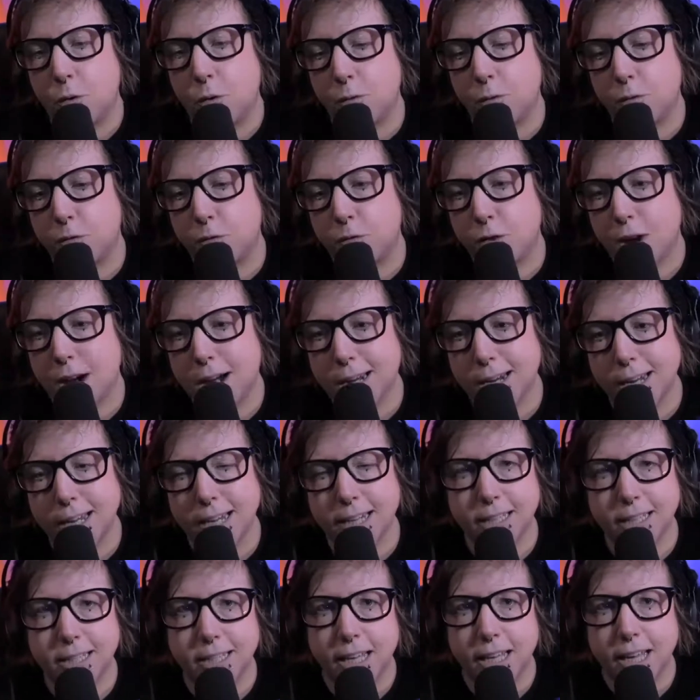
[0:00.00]
on Friday
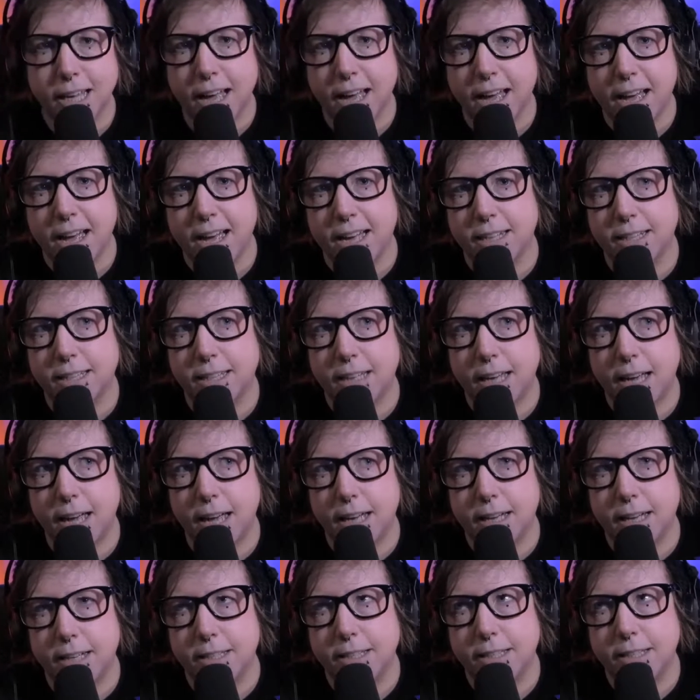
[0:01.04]
night at
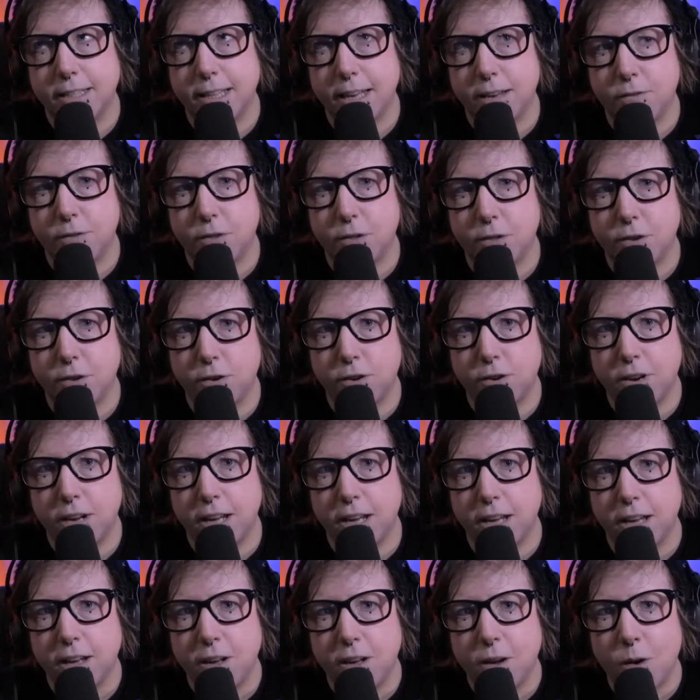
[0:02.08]

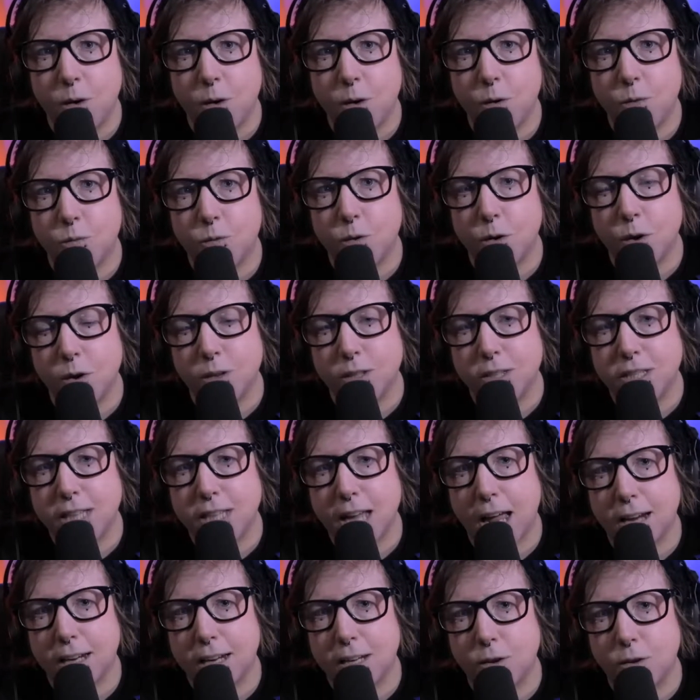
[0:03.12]
7:30 over on
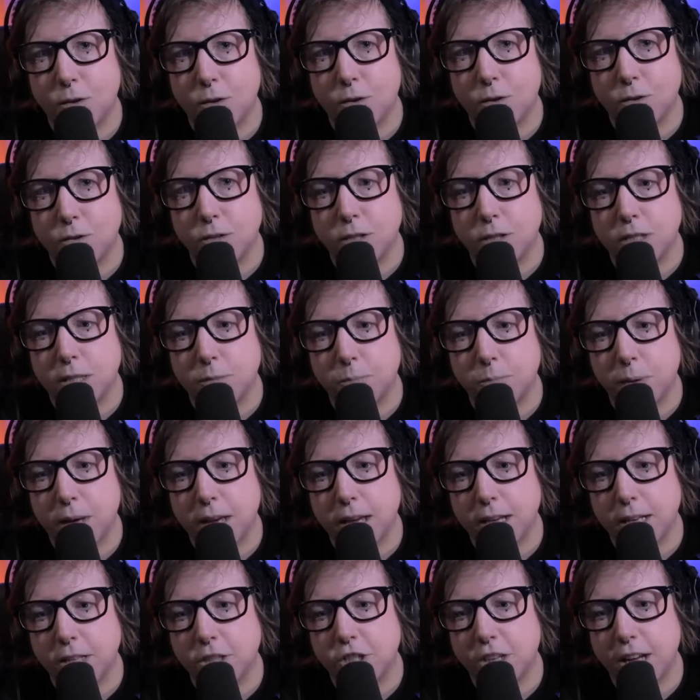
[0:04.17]
Stanley Hall's
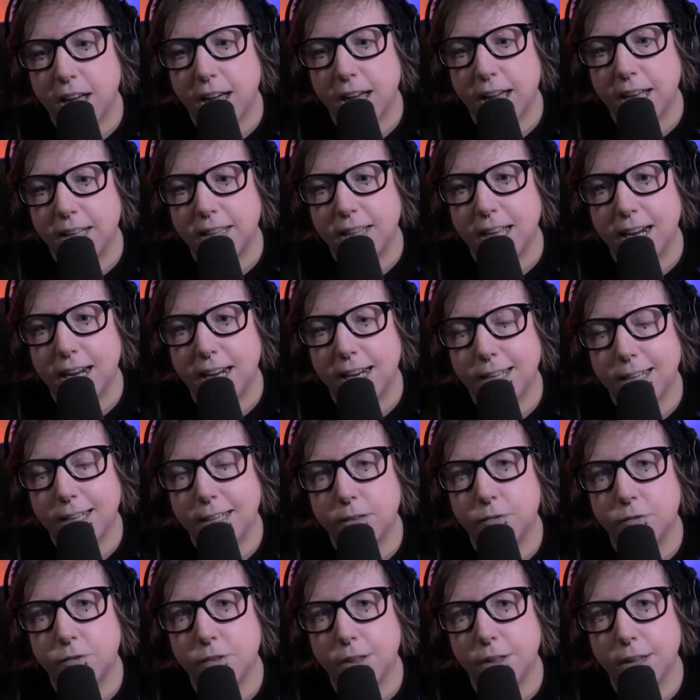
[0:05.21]
page, and the link
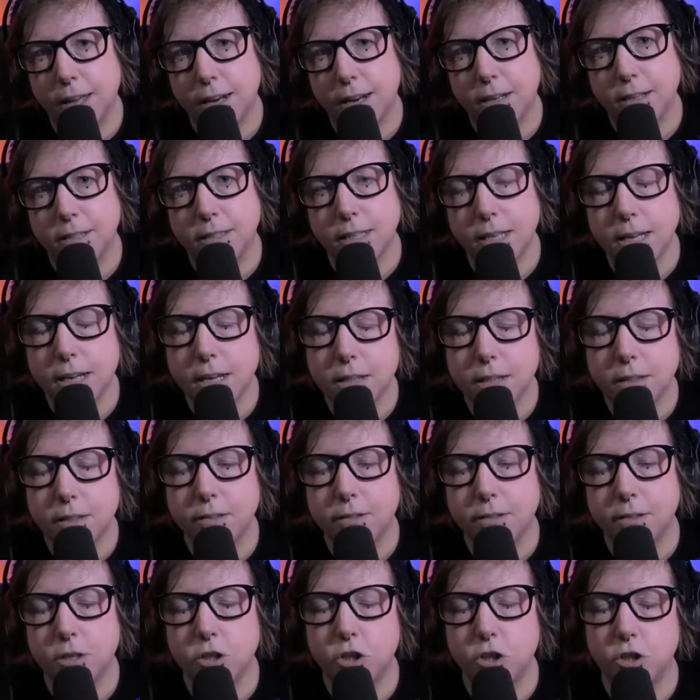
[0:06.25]
for that is
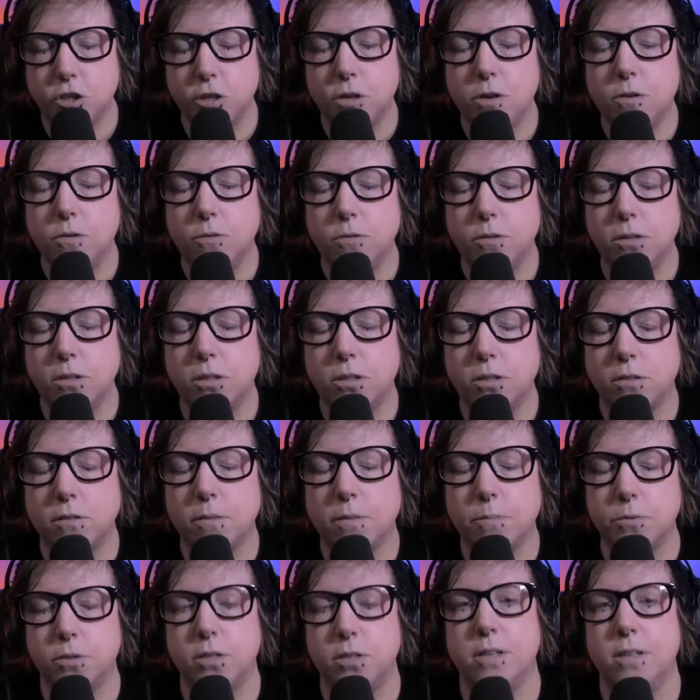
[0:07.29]
in the show
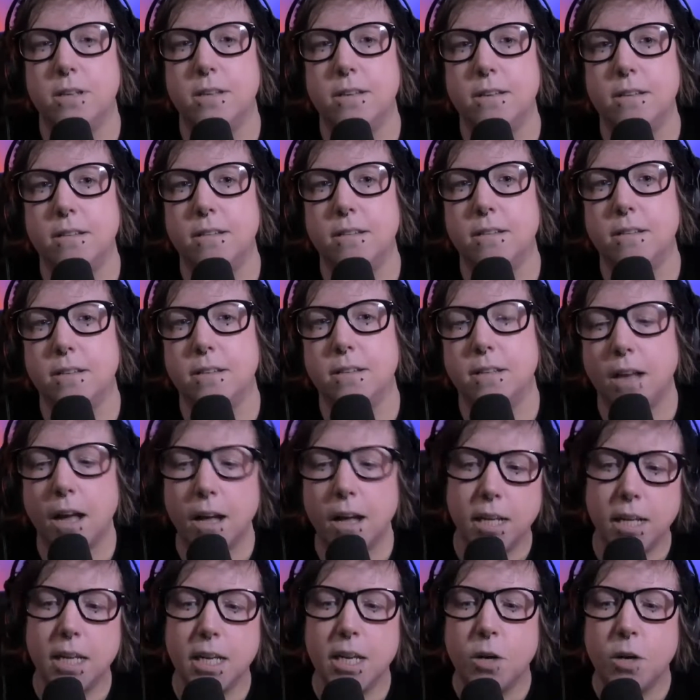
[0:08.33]
description.
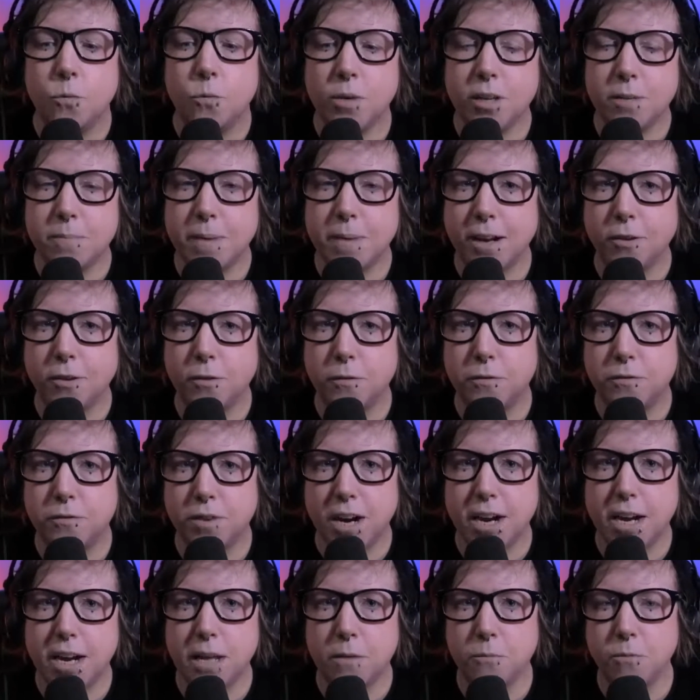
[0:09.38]
We are back on
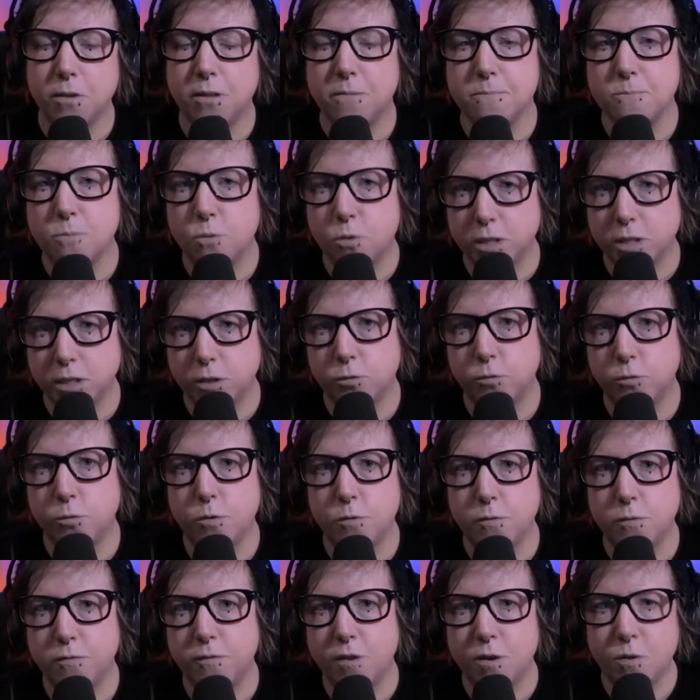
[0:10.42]
Friday with more
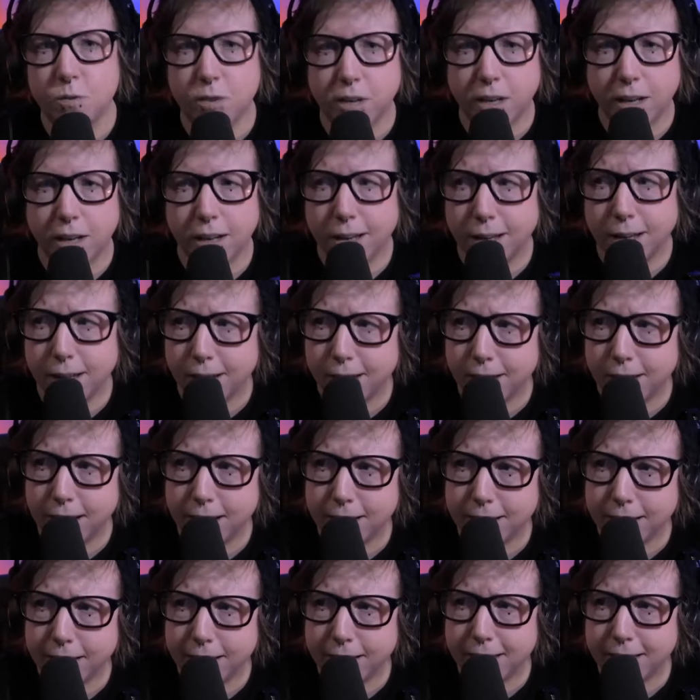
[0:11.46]
Crew folk,
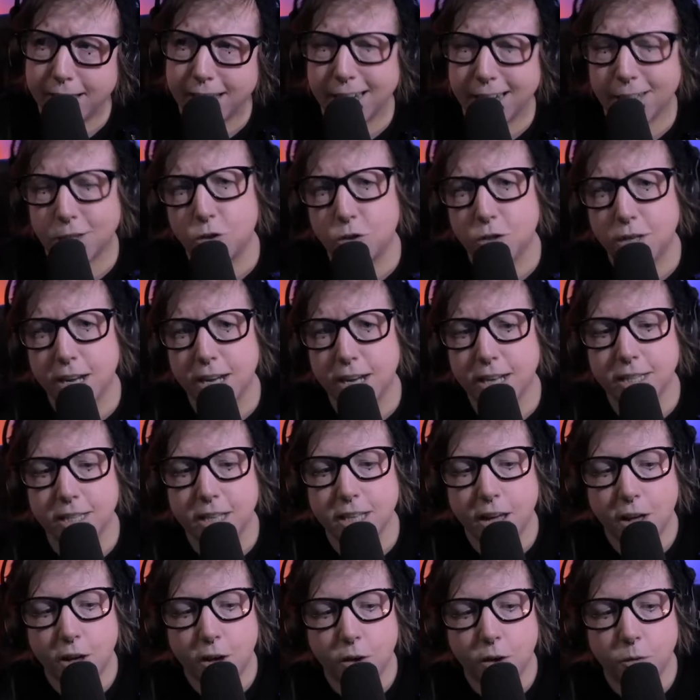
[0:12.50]
and then the next 2 days
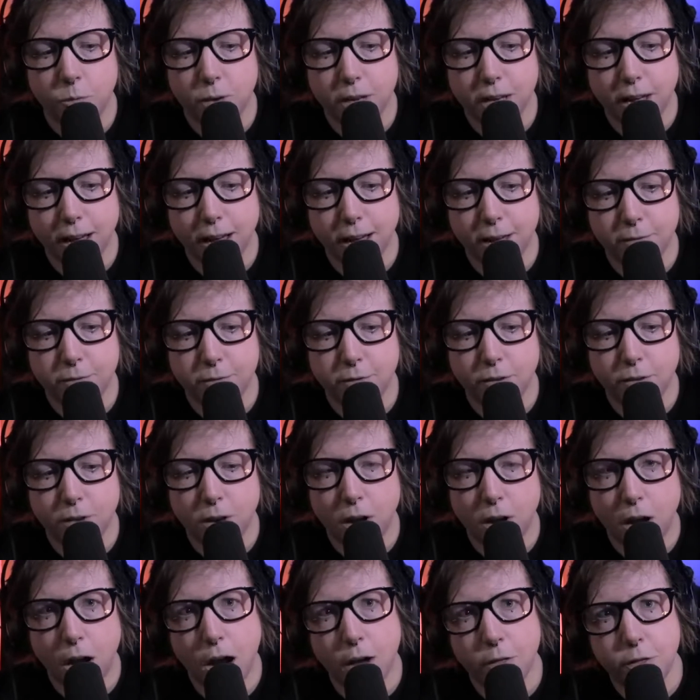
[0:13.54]
we have
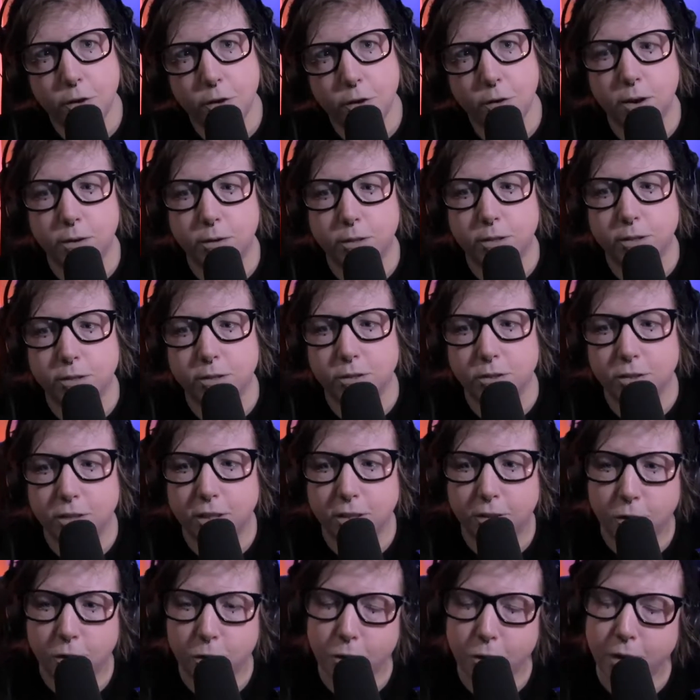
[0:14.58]
other locals
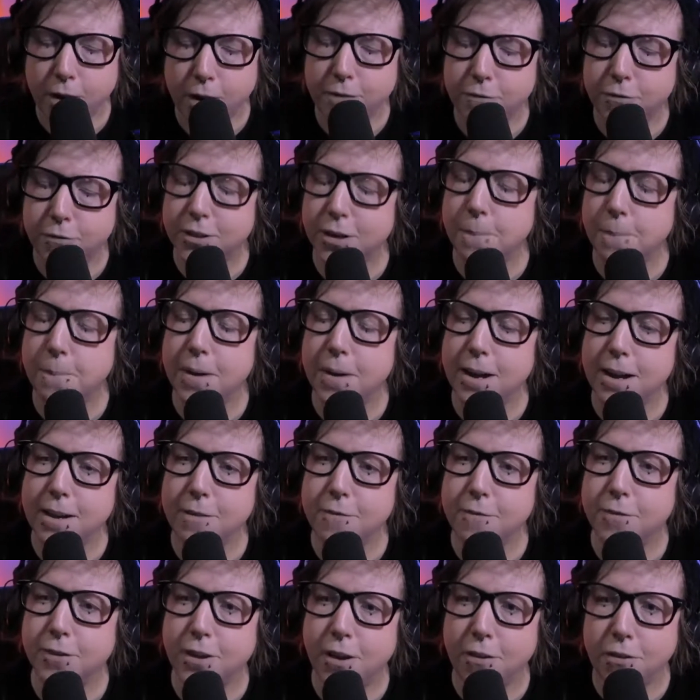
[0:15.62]
who I've completely
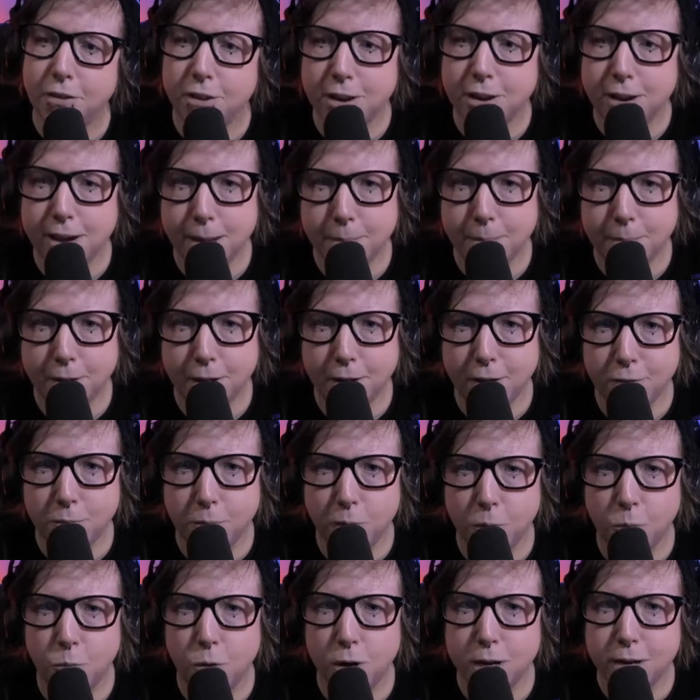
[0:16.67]
forgotten the name of,
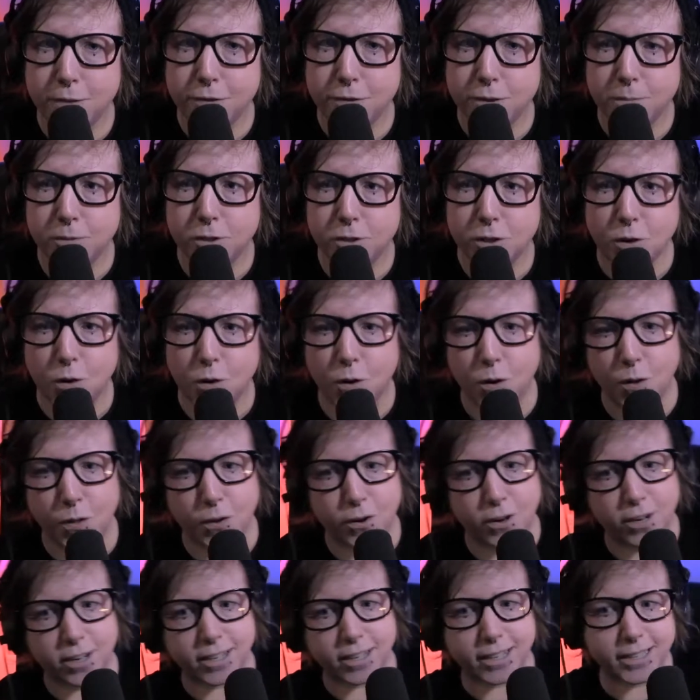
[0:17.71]
but one of them's an
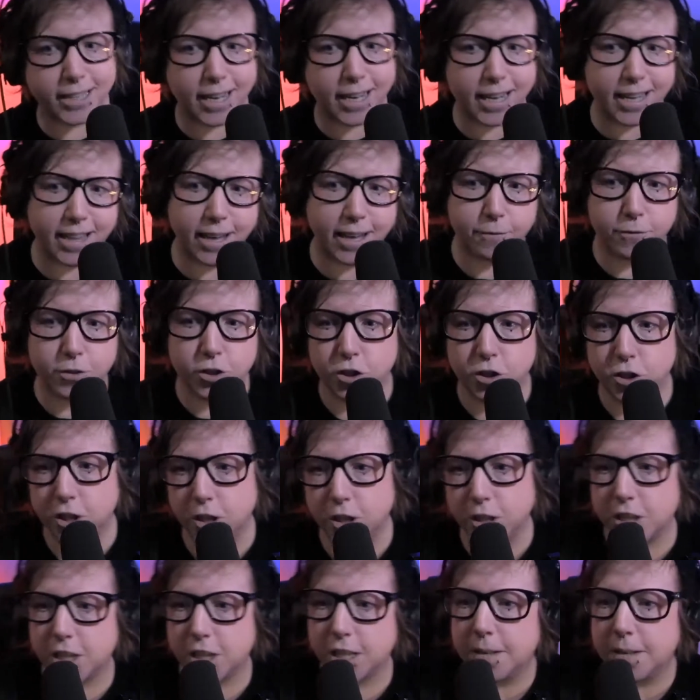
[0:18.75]
author. I can tell you that for sure.